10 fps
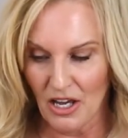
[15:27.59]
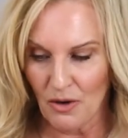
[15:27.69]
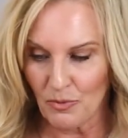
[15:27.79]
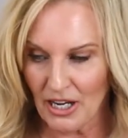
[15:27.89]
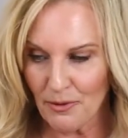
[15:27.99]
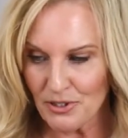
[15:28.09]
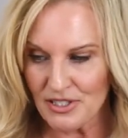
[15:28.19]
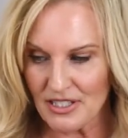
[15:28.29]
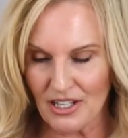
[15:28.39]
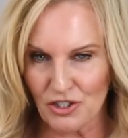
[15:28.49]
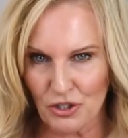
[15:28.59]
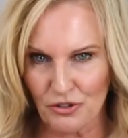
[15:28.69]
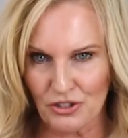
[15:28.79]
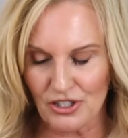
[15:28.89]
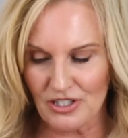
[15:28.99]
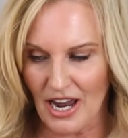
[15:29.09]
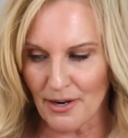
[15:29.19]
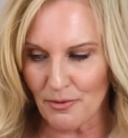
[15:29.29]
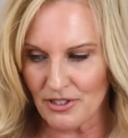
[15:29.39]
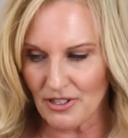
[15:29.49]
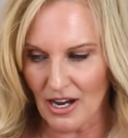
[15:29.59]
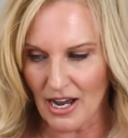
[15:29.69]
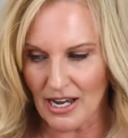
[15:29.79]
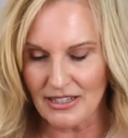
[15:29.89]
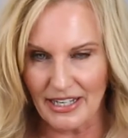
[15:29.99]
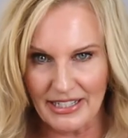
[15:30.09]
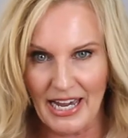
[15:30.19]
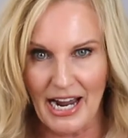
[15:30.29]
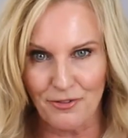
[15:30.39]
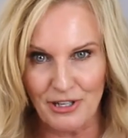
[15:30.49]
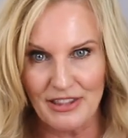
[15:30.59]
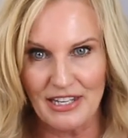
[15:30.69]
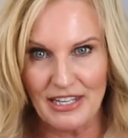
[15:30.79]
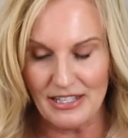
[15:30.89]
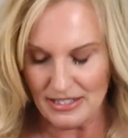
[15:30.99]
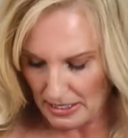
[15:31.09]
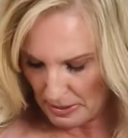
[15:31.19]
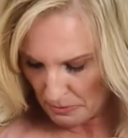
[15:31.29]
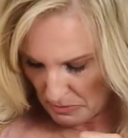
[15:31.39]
When I would sing in churches, I would like carry these in